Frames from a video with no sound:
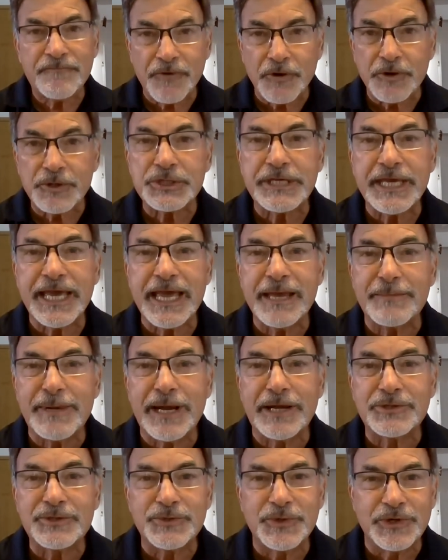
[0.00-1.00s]
first came
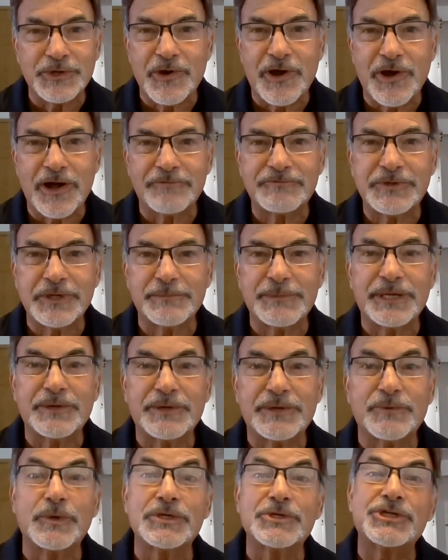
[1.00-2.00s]
out to a golf
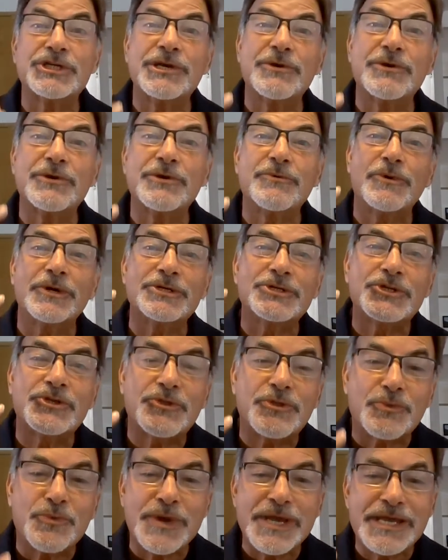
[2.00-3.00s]
tournament when she was
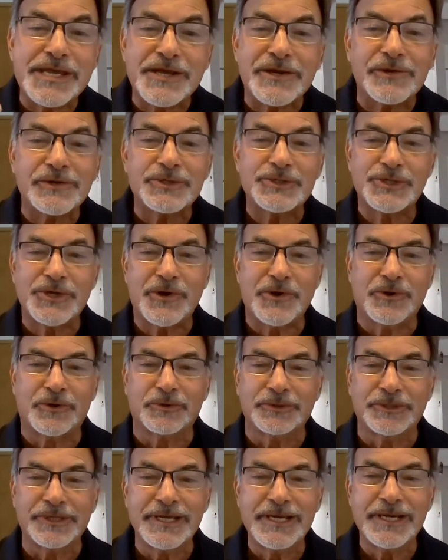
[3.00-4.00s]
3 years
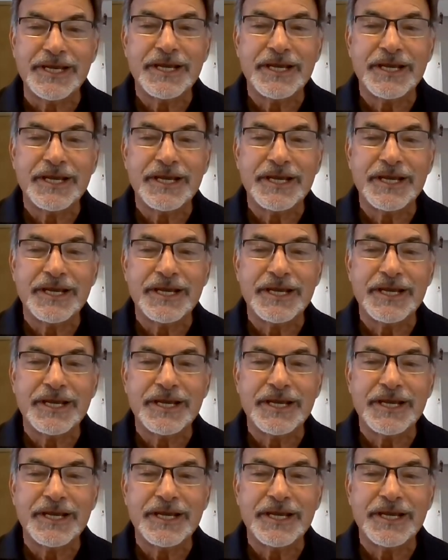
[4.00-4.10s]
old.